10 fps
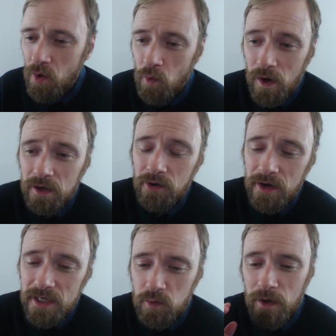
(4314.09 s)
Well,
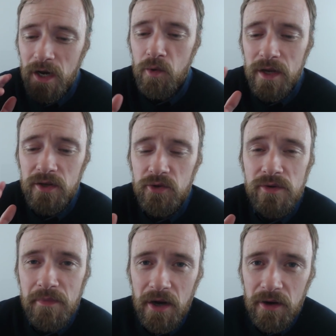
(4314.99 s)
Grace, when I went to
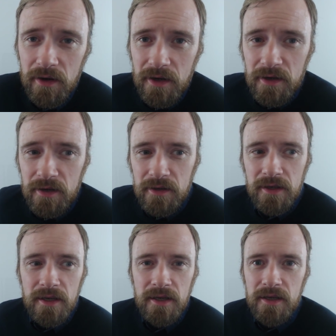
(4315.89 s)
America